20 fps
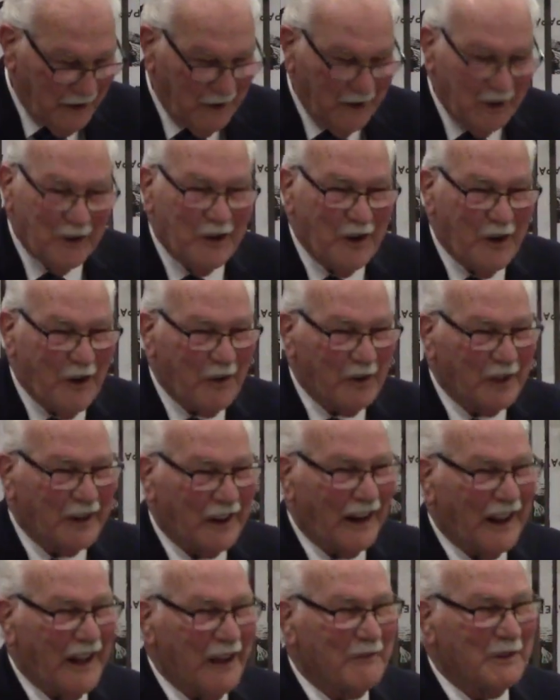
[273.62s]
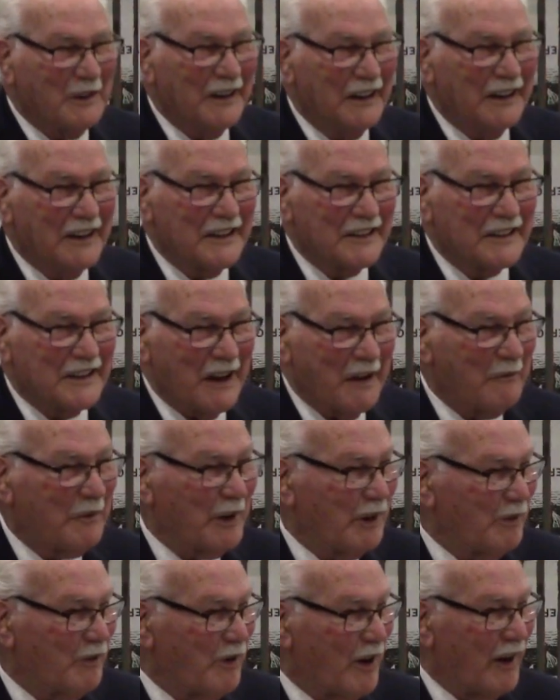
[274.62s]
you know that leaven is
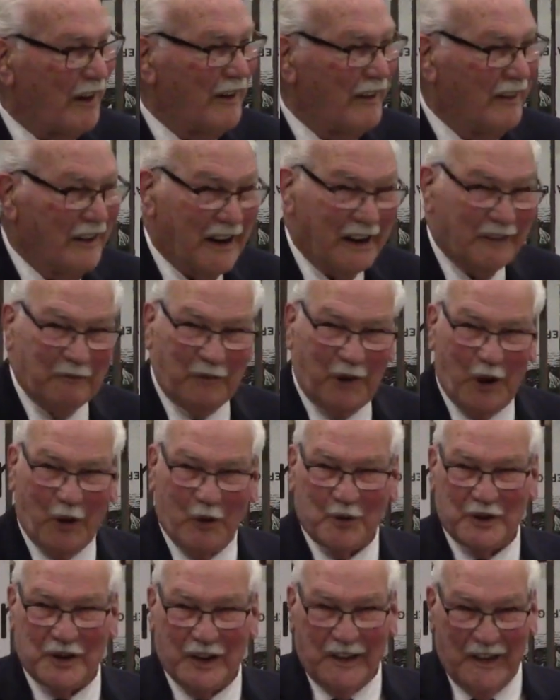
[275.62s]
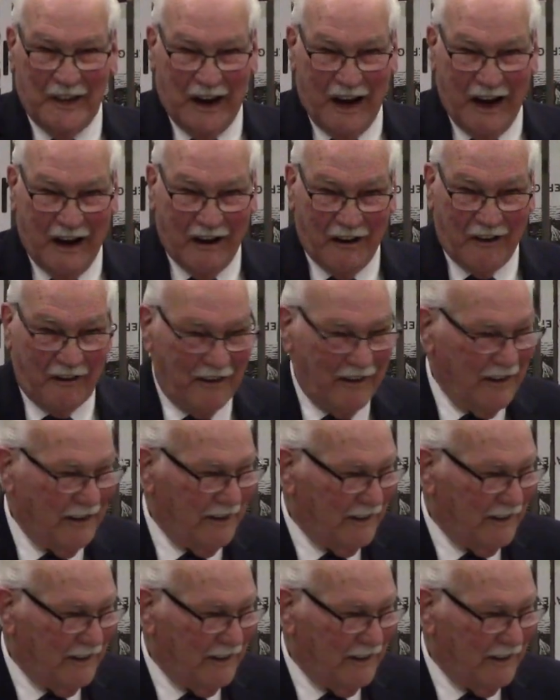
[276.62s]
everywhere. It floats in the air.